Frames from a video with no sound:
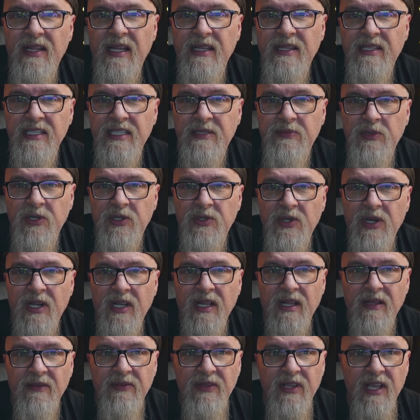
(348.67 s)
this
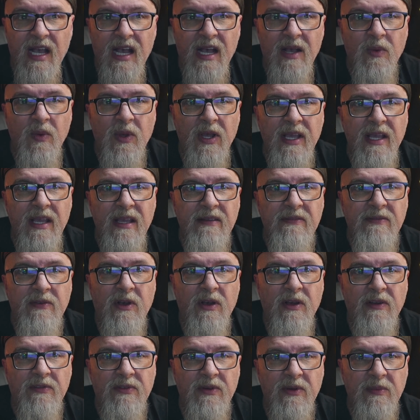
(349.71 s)
portrayal of Yahweh
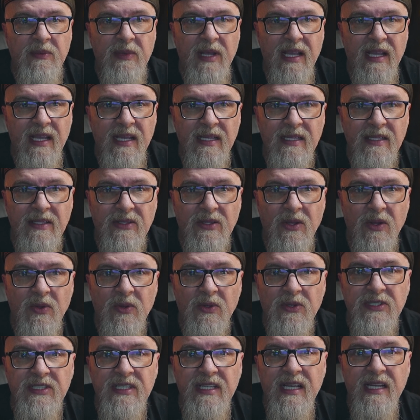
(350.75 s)
evolved from a
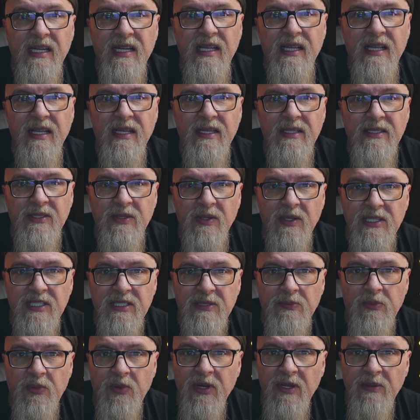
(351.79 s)
local deity to a
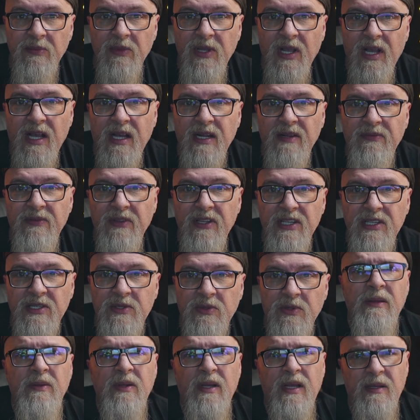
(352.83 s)
supreme God of
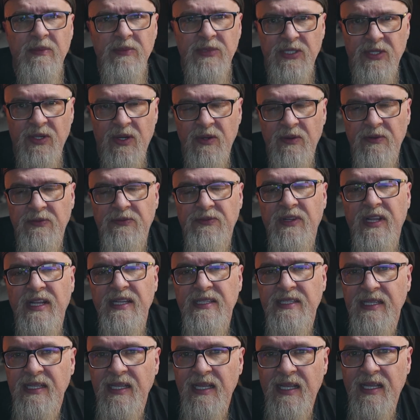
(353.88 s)
Israel,
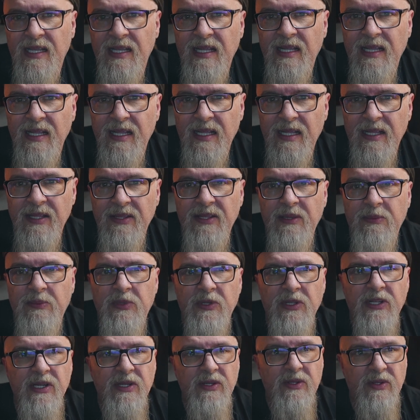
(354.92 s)
reflecting the
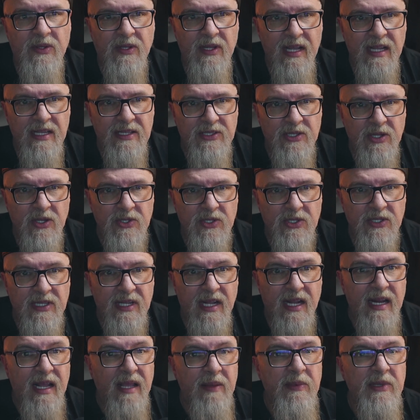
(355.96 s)
political and social
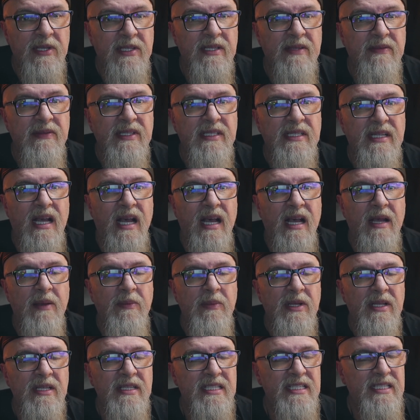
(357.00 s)
dynamics of the
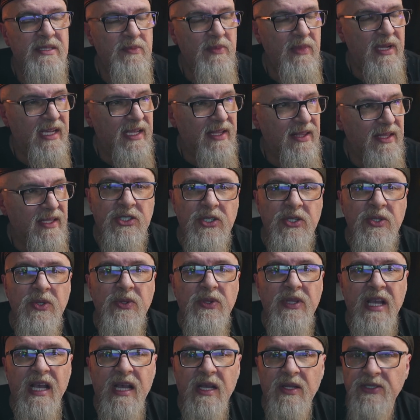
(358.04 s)
time. Smith,
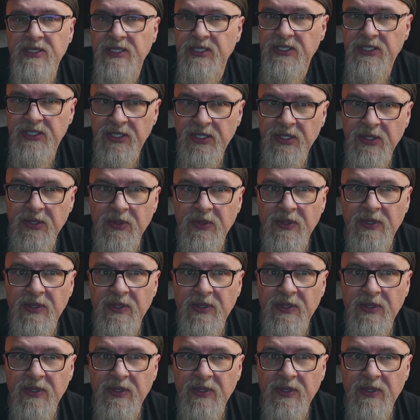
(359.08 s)
2002.